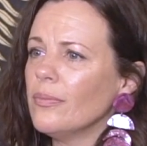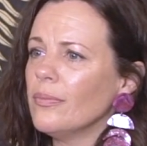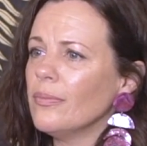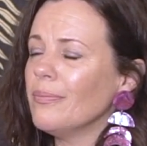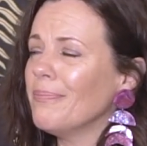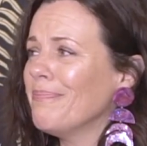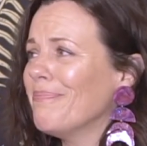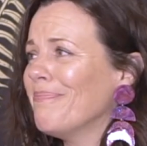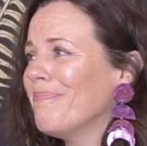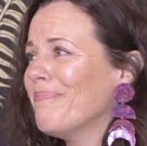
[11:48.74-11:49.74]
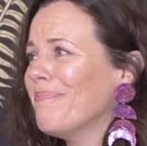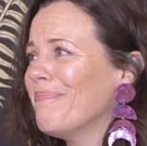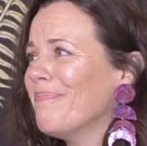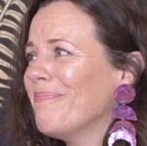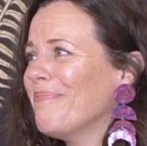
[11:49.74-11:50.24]

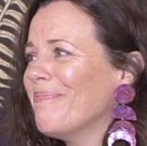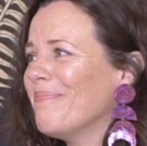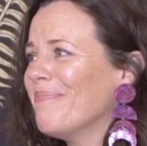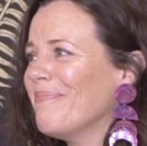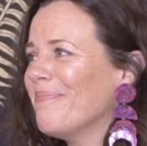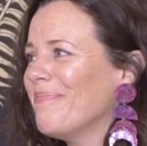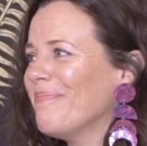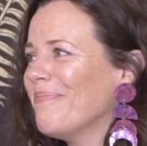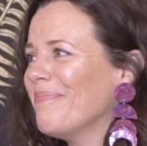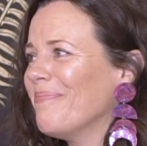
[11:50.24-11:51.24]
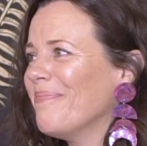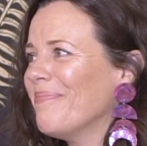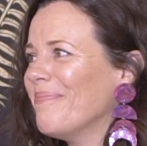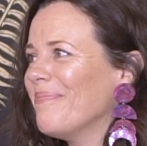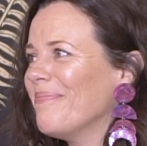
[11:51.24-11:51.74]

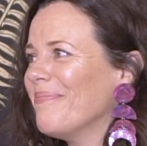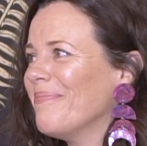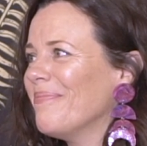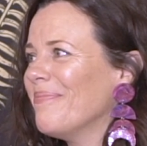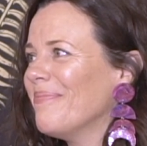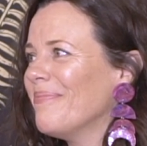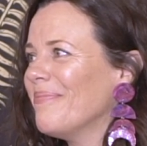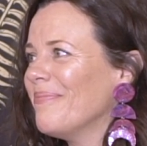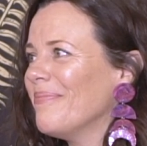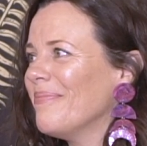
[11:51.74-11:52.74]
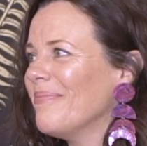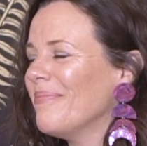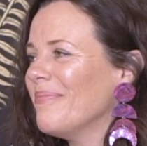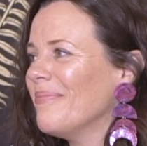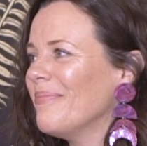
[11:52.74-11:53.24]

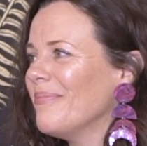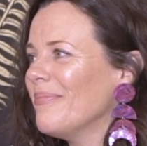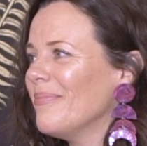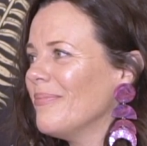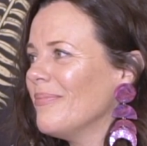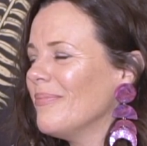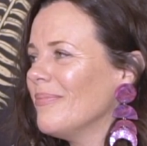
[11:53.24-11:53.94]
(not speaking)